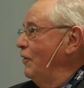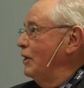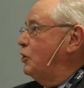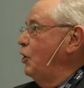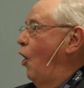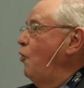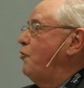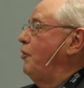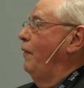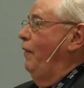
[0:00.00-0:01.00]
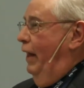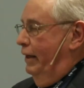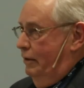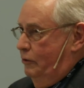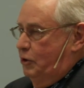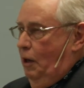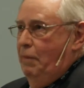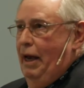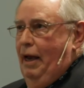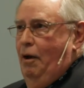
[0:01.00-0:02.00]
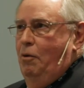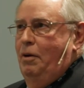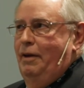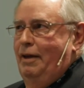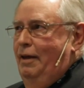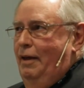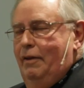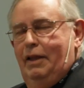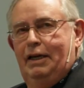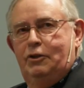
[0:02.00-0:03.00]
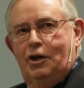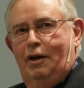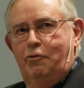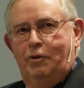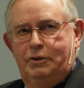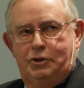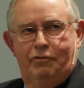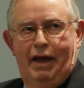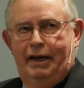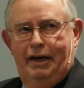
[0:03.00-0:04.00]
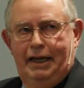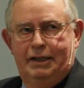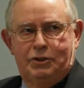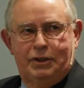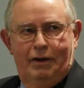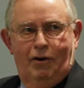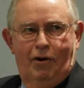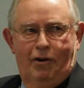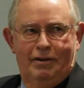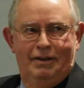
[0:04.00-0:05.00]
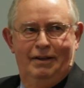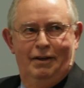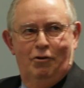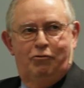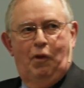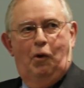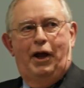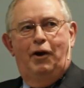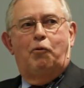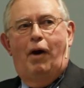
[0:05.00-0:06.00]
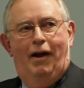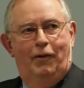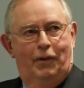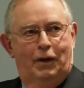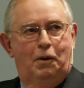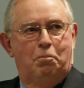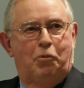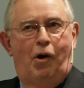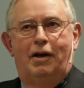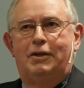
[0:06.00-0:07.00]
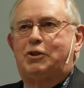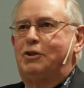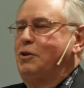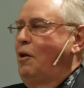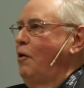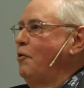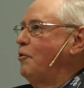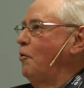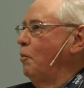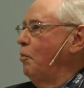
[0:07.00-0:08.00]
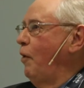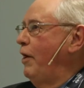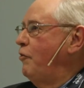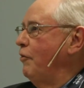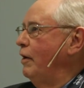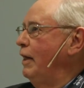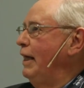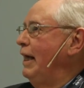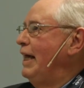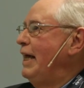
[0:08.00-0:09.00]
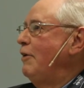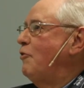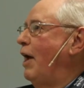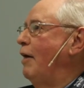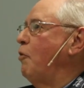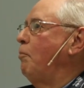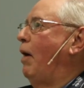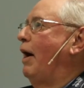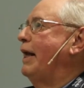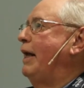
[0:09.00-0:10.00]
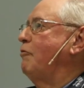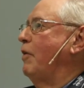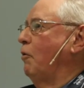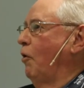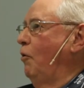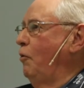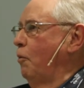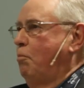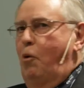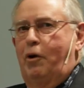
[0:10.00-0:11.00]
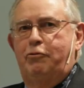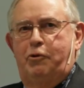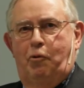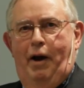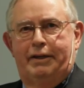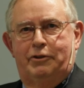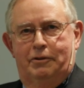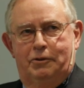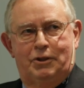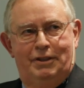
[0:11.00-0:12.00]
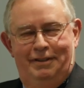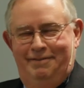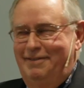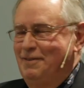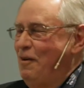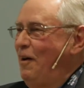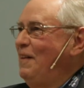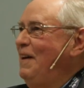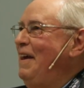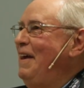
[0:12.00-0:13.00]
There's a notion that somehow these hundreds of entities that are floating around that comprise this large corporation each have a body of their own, a board of directors. Well,